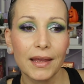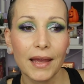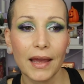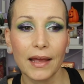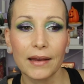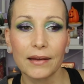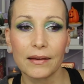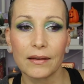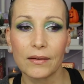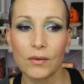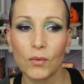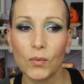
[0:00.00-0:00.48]

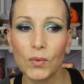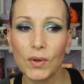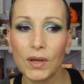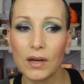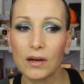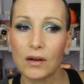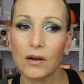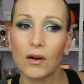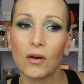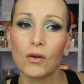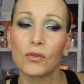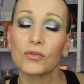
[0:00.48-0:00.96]
again,
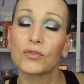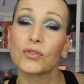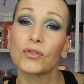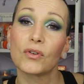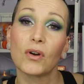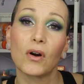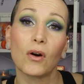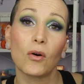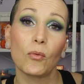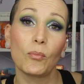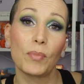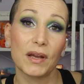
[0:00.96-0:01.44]
we are going
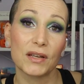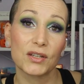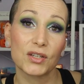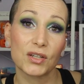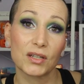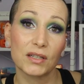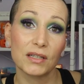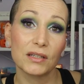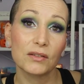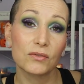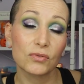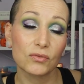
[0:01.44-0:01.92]
to go
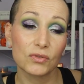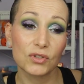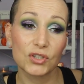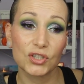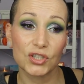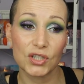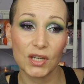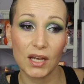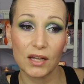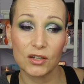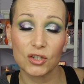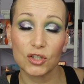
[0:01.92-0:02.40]
basically to
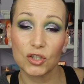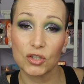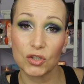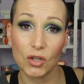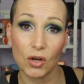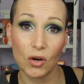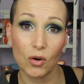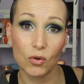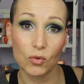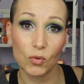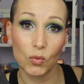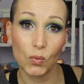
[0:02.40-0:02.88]
the shade
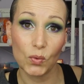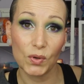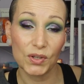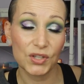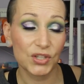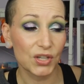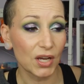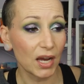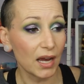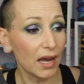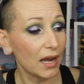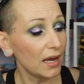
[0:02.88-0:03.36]
Stone,
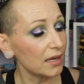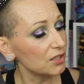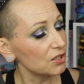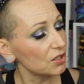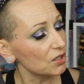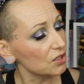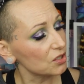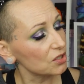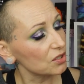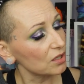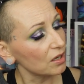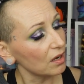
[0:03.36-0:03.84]
which I
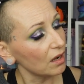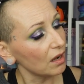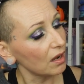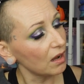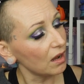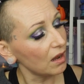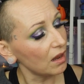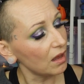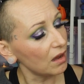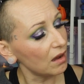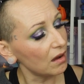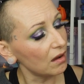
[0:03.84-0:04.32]
just
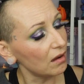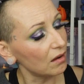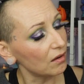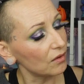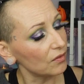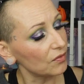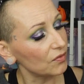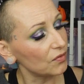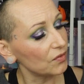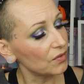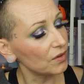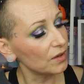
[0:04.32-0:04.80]

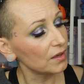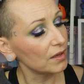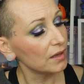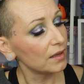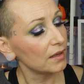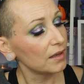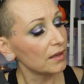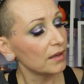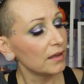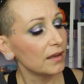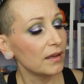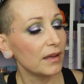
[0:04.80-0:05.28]
love.
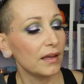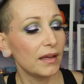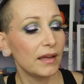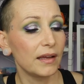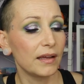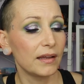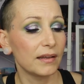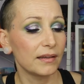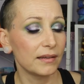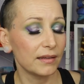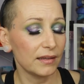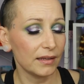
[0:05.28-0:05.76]

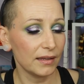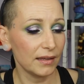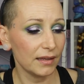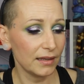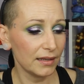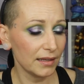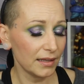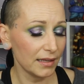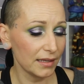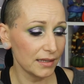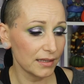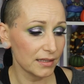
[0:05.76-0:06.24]
And
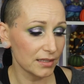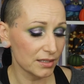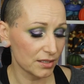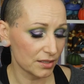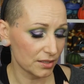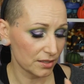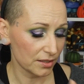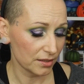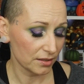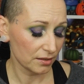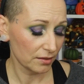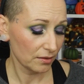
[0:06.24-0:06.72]
it
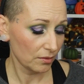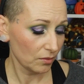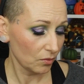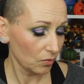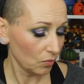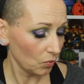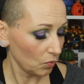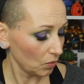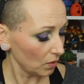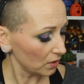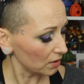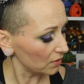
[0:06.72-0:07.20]
is
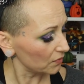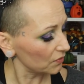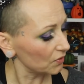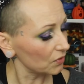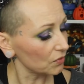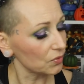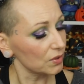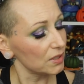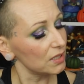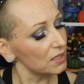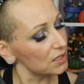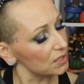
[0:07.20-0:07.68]
one of
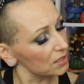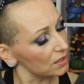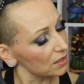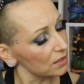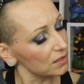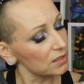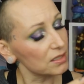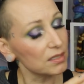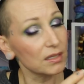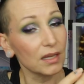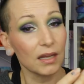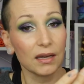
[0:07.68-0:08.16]
the
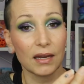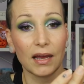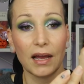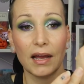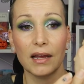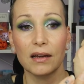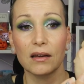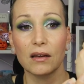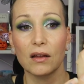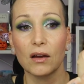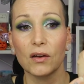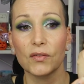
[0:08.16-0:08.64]
reasons that
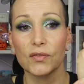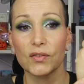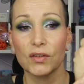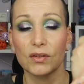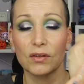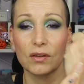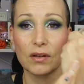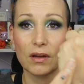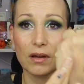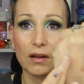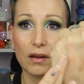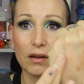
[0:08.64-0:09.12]
I loved
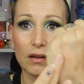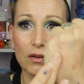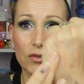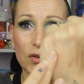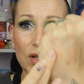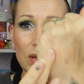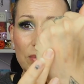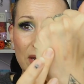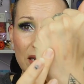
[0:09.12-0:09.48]
the